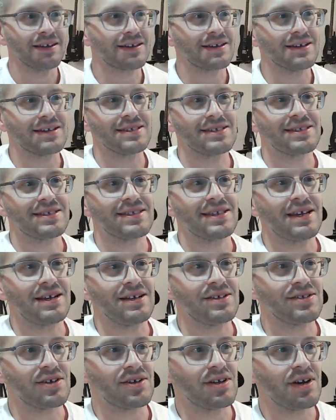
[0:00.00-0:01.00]
Because
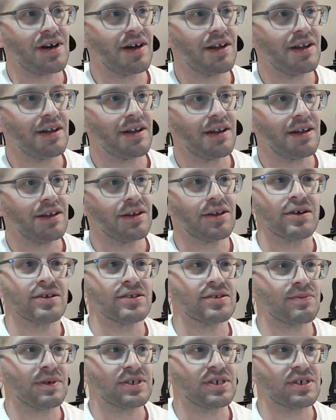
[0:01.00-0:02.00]
sales are not,
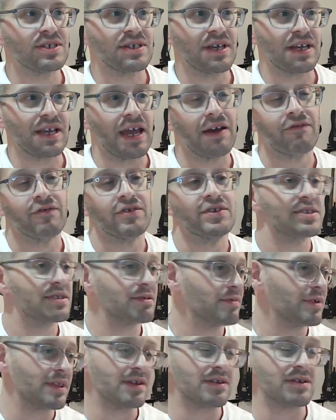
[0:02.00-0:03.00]
as much as like
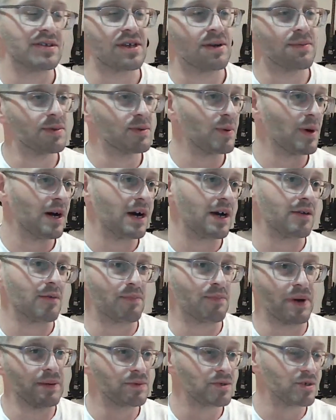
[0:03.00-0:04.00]
whether it's HubSpot or
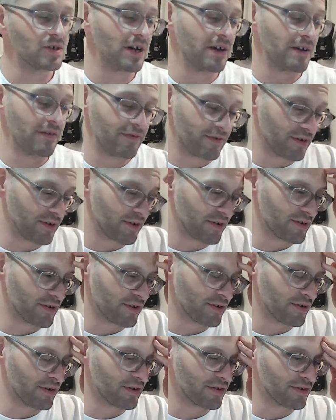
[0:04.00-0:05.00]
Pipedrive
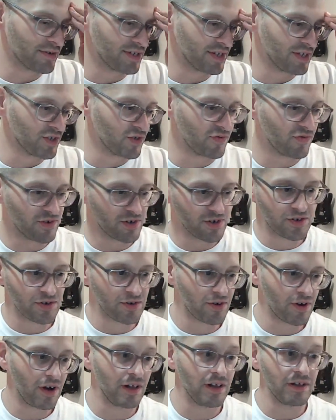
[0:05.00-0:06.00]
or Salesforce
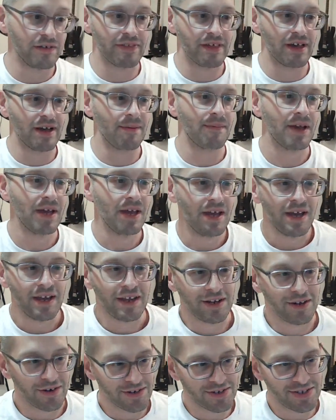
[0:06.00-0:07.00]
or all of them,
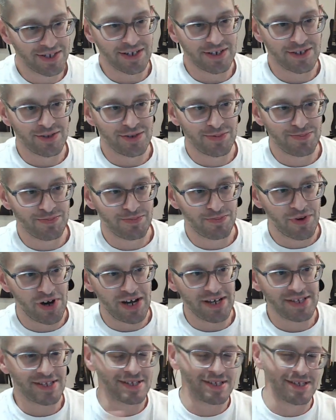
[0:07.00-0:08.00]
a sales
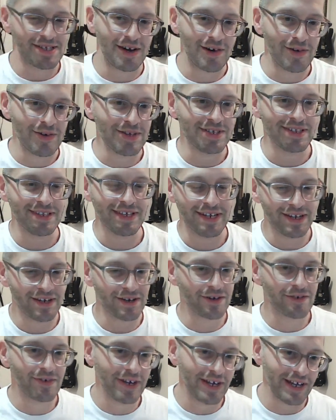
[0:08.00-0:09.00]
process is always
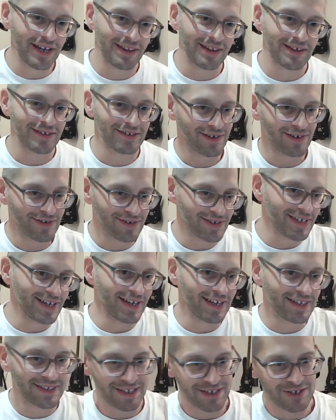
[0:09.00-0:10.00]
linear, right? There's always
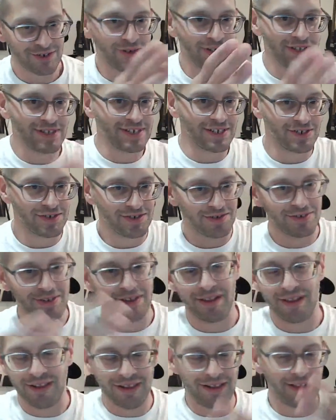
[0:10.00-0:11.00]
like stage 1, stage 2,
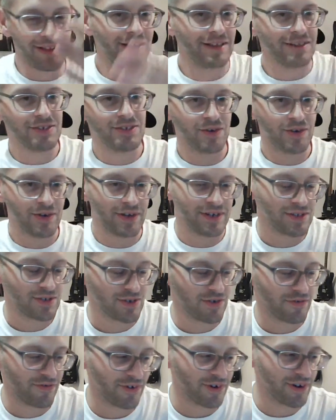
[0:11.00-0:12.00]
and so on and
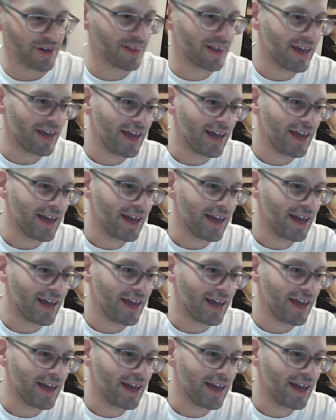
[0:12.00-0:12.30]
so forth.